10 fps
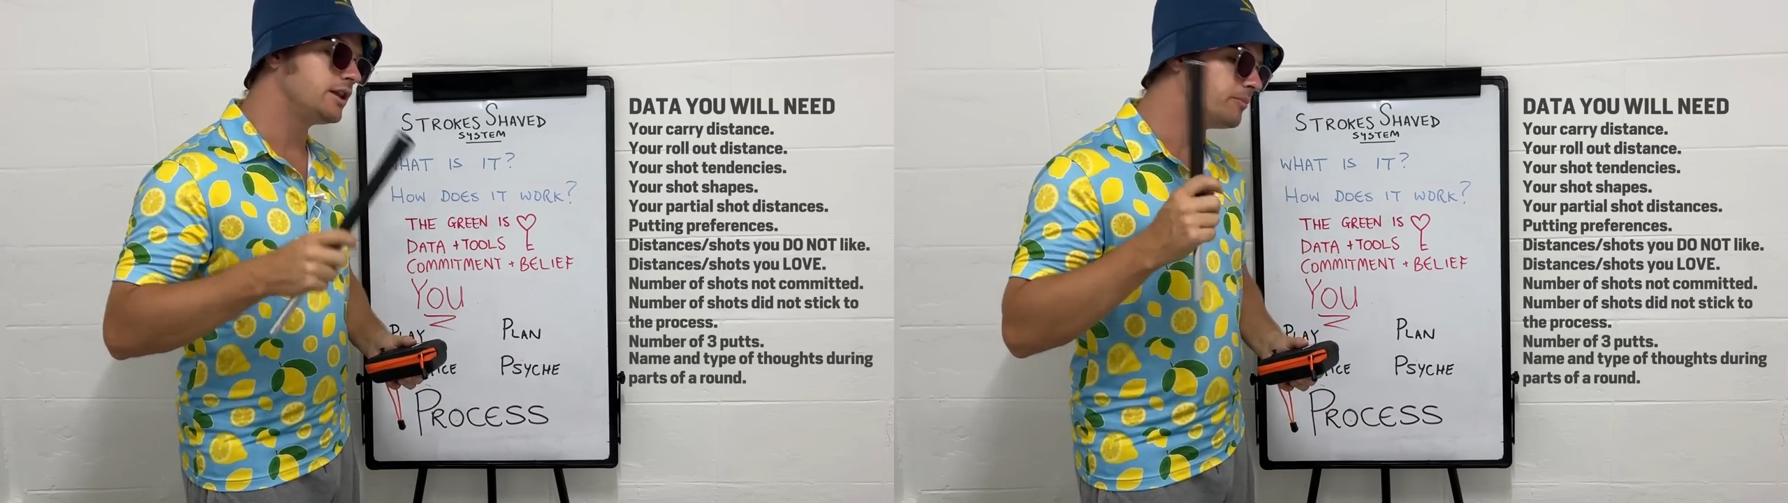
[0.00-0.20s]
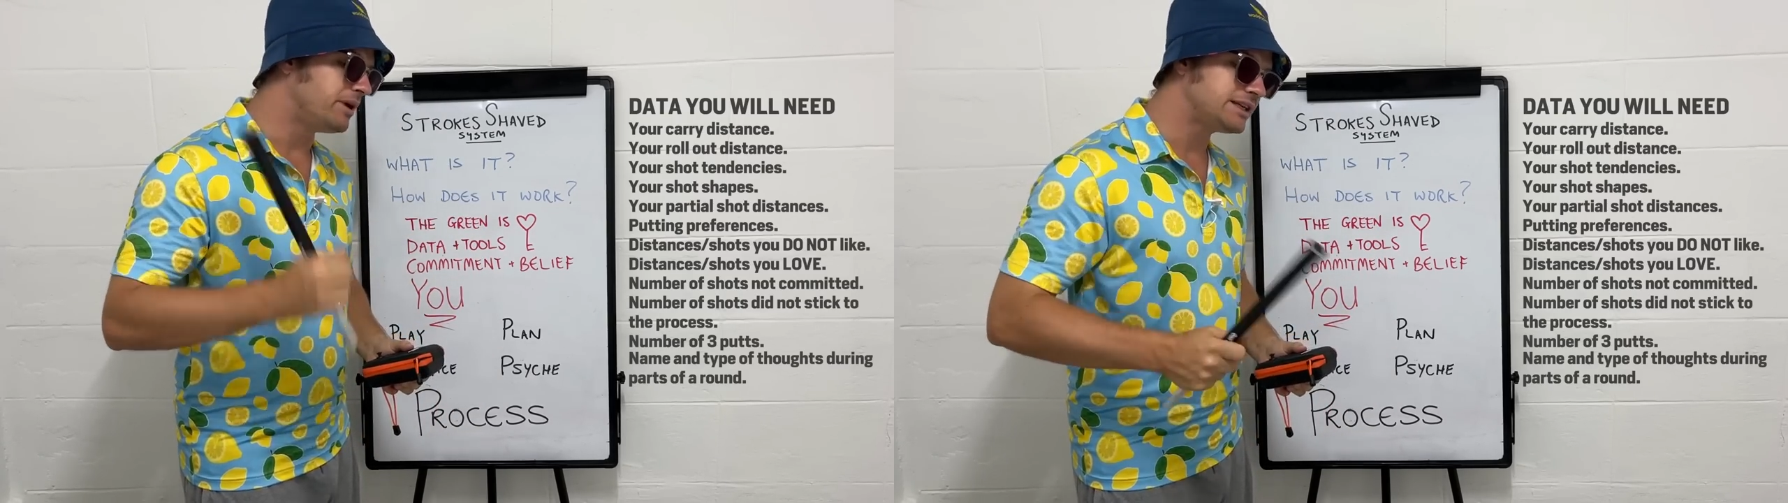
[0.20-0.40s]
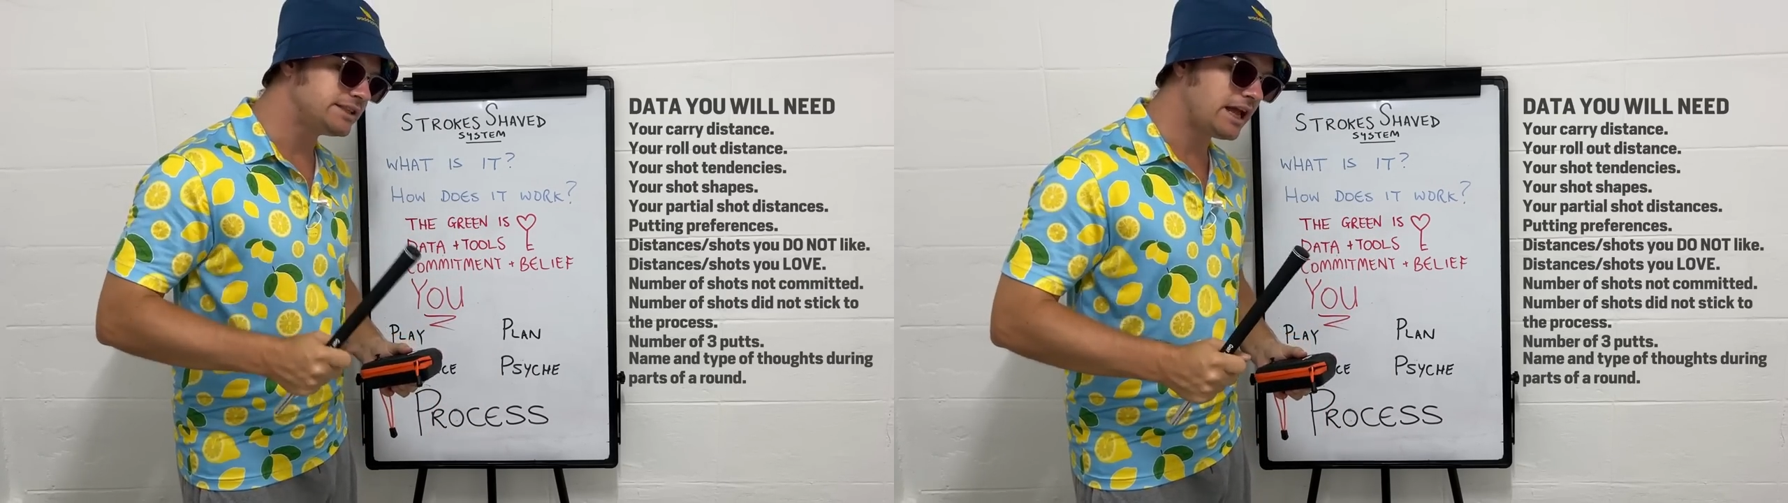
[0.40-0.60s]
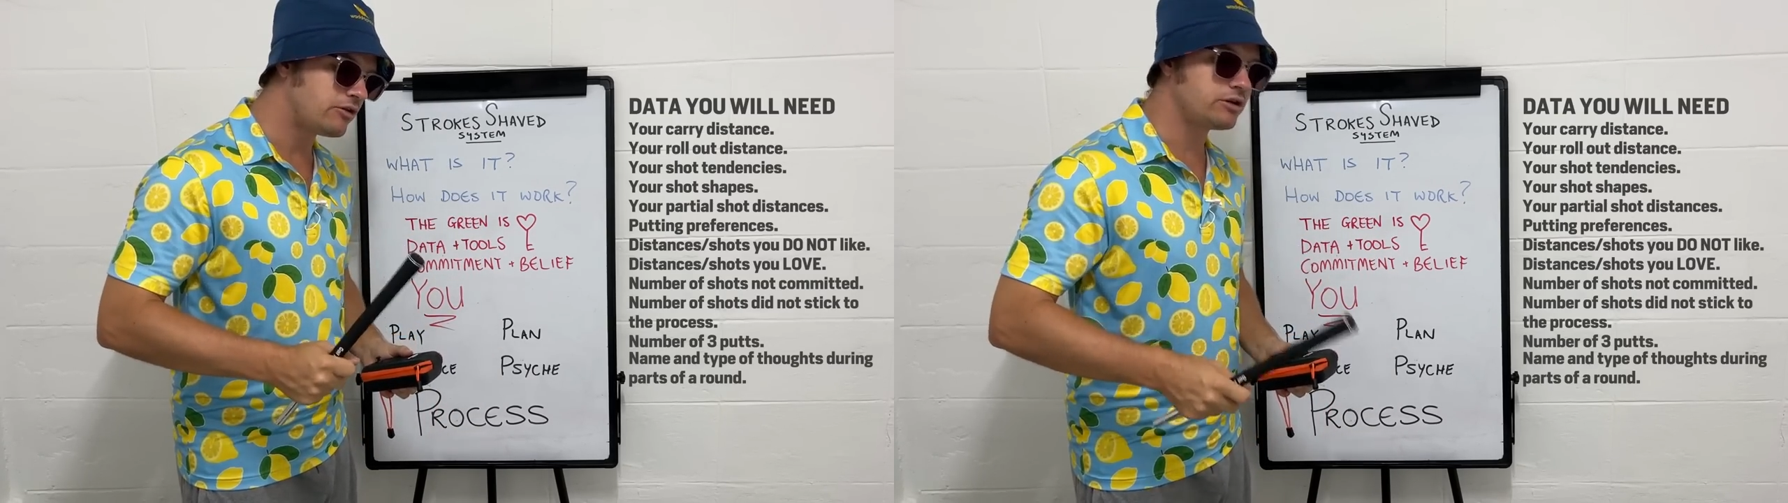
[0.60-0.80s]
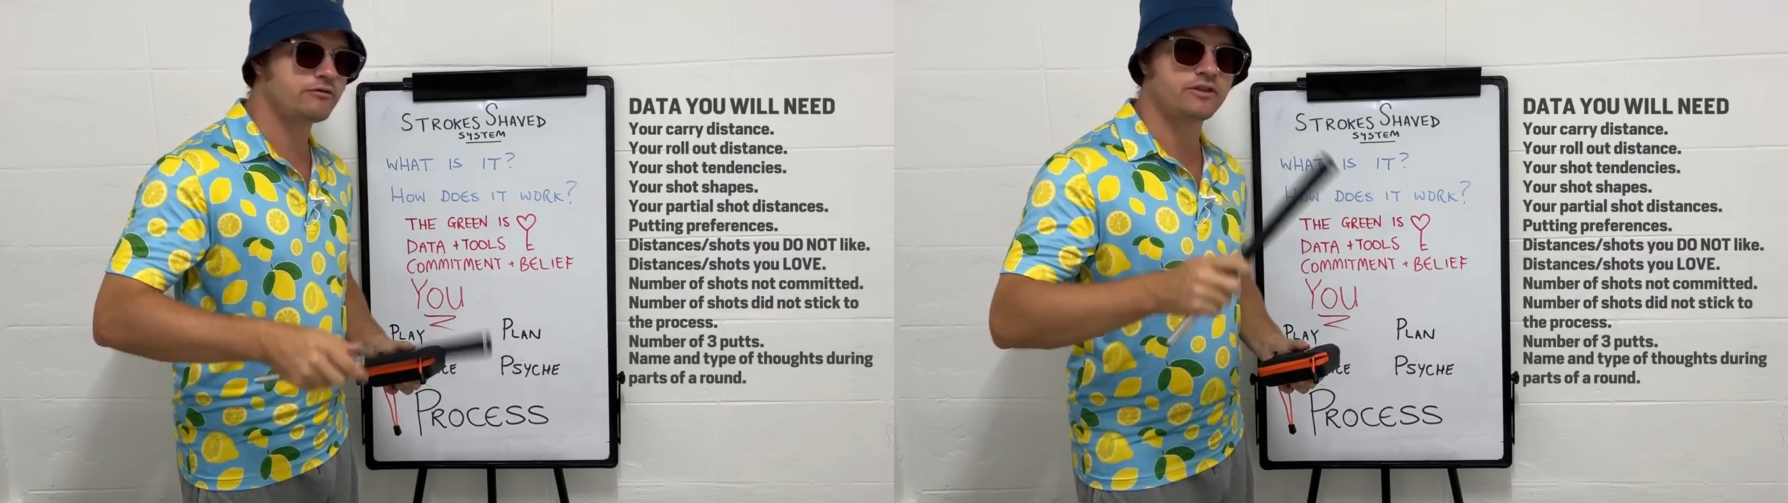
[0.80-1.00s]
the best
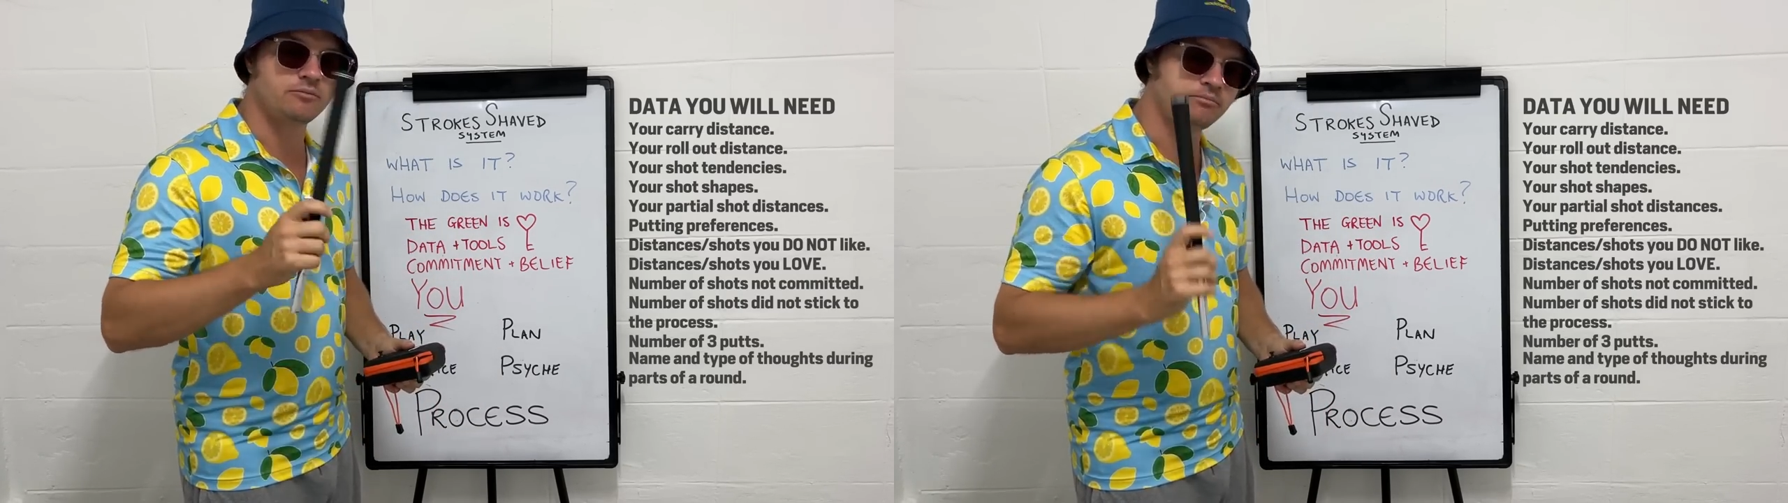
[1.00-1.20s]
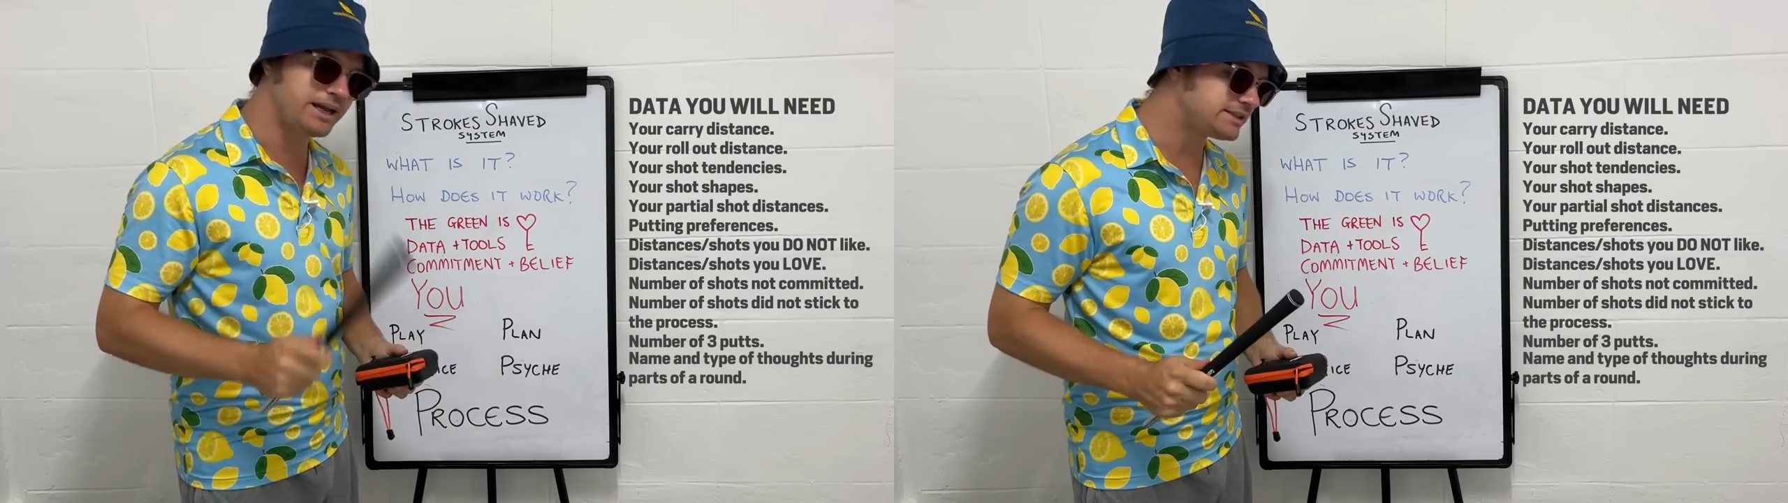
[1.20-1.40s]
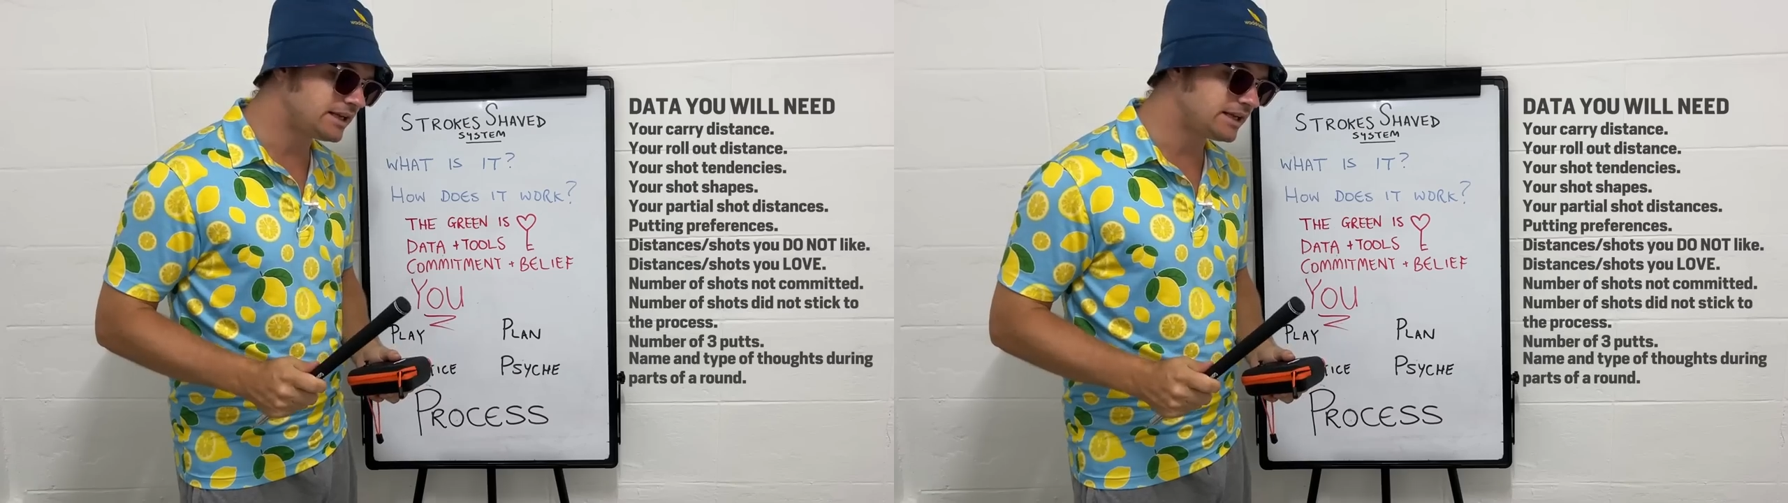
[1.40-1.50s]
narrative, the best